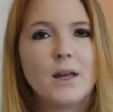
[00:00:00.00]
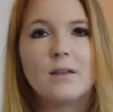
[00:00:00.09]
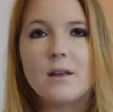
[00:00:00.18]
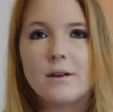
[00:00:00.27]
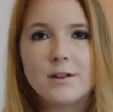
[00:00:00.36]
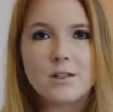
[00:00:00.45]

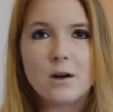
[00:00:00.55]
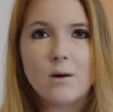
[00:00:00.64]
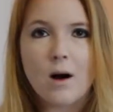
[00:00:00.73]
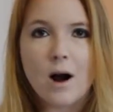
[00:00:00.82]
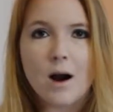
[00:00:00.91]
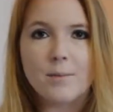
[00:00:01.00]
There is no
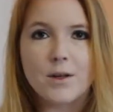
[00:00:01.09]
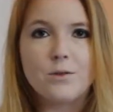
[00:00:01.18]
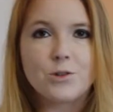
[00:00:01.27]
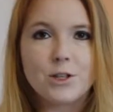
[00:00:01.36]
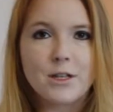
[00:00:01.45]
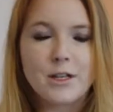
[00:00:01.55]
harm.
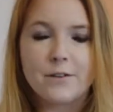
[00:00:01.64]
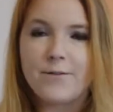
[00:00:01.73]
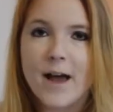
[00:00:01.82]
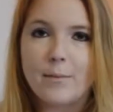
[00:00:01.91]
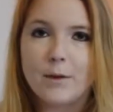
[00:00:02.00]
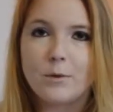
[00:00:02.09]
Usually your
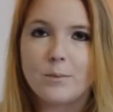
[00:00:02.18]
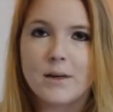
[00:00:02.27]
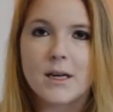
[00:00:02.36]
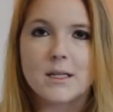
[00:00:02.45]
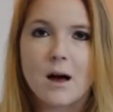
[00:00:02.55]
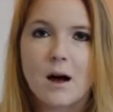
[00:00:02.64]
family will
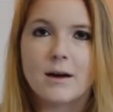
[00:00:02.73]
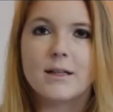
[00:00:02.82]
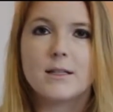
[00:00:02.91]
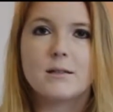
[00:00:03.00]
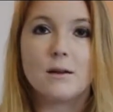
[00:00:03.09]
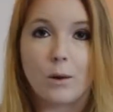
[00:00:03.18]
be as
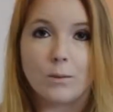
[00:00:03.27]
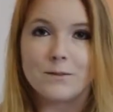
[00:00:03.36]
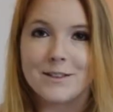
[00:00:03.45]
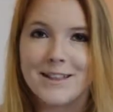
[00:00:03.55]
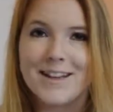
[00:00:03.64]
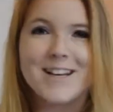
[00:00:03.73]
honest,
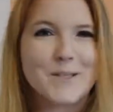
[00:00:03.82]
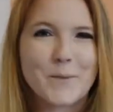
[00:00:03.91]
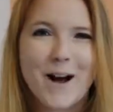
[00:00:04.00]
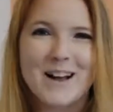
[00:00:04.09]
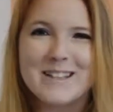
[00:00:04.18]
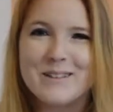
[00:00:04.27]
hopefully, as
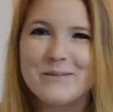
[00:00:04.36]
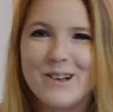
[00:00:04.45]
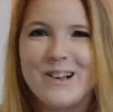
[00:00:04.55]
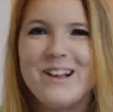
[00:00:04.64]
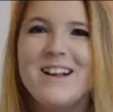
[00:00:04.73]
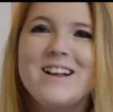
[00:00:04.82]

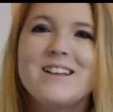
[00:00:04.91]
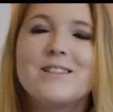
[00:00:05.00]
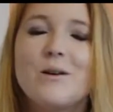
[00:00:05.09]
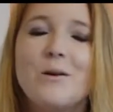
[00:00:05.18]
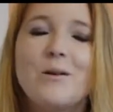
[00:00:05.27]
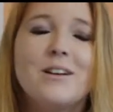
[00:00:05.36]
possible.
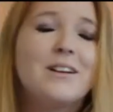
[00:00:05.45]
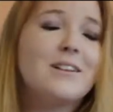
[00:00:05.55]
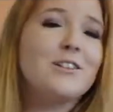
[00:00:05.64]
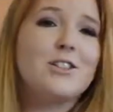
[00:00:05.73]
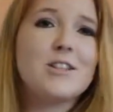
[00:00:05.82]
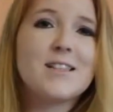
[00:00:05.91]
So
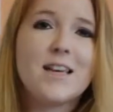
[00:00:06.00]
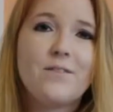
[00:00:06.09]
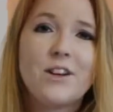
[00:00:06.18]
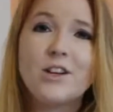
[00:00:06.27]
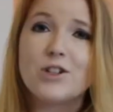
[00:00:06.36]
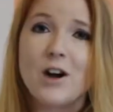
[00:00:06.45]
just give
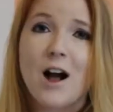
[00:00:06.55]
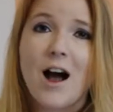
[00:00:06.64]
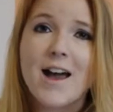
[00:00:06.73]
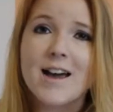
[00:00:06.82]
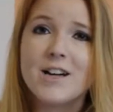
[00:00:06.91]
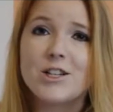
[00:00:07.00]
it a
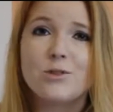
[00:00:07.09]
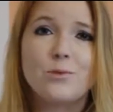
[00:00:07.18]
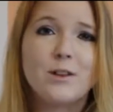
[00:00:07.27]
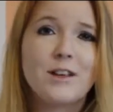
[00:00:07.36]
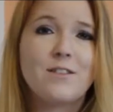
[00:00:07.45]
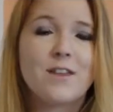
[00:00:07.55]
try and just
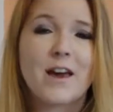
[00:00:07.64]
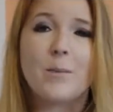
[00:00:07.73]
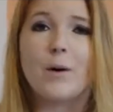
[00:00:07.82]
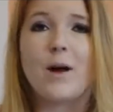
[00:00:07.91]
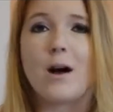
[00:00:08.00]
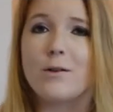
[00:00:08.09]
really think
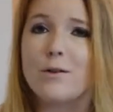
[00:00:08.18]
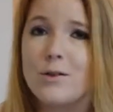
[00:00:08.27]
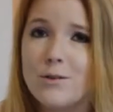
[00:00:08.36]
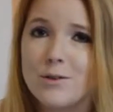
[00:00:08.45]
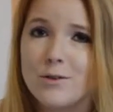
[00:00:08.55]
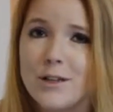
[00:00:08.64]
about how your
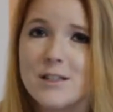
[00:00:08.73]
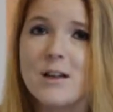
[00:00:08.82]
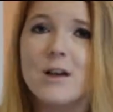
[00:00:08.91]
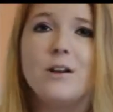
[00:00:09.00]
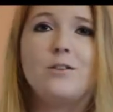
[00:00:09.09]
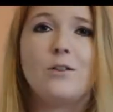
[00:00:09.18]
user is.
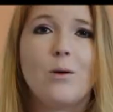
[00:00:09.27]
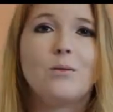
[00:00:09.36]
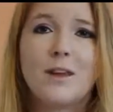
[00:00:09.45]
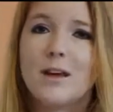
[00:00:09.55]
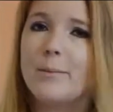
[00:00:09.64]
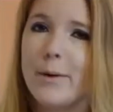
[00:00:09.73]
Don't
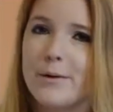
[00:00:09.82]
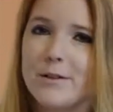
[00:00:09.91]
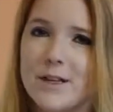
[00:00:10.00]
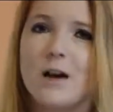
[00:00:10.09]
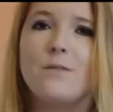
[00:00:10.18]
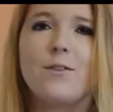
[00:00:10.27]
think about
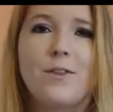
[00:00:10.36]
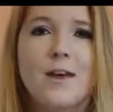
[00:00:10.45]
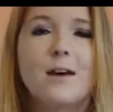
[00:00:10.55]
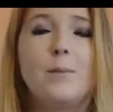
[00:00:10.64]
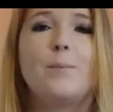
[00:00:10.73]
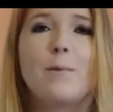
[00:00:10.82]
yourself.
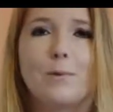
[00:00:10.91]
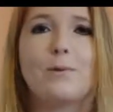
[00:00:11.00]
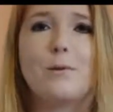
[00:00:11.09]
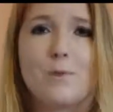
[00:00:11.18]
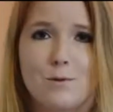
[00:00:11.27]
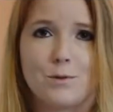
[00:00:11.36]
Think about
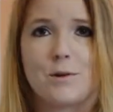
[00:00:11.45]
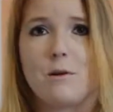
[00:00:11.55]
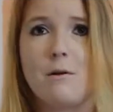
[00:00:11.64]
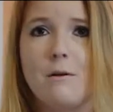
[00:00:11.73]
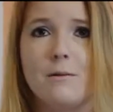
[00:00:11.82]
the user.